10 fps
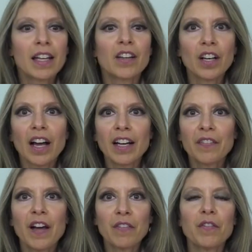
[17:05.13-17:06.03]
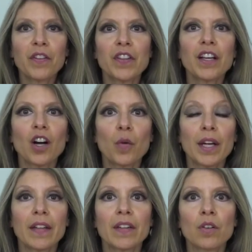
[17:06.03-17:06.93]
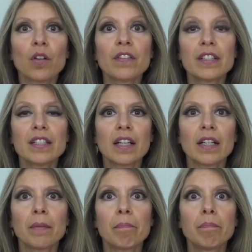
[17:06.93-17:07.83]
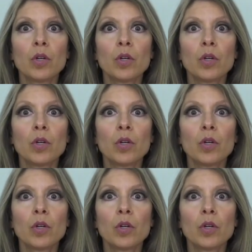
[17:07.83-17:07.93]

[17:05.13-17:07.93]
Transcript: You kind of have everything going, and then all of a sudden,